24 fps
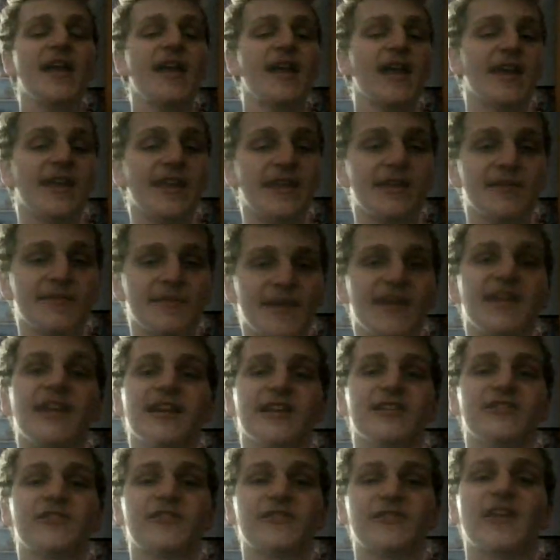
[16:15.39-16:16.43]
and I
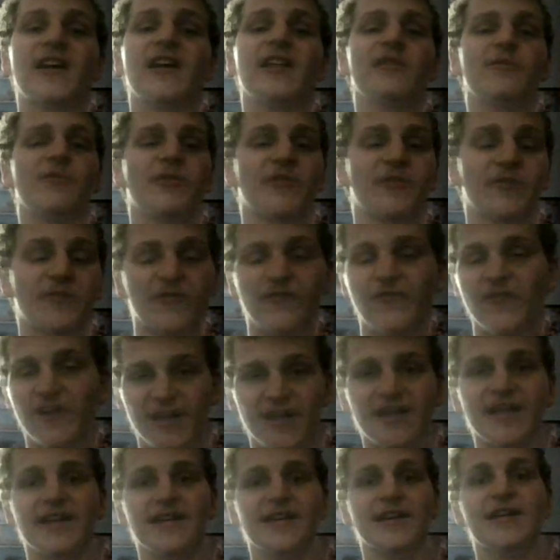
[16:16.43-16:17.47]
just thought it was
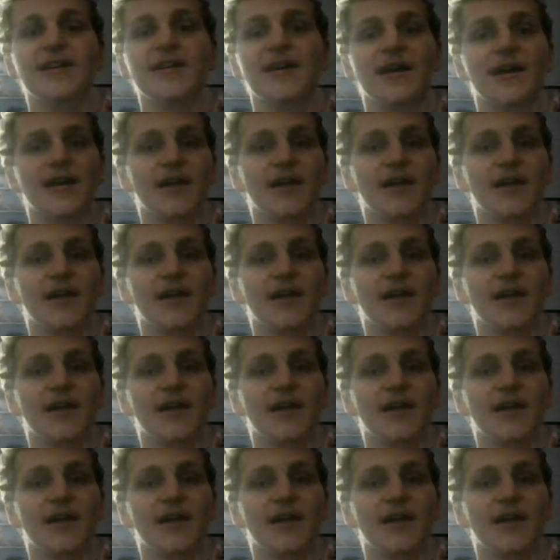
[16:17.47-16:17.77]
fun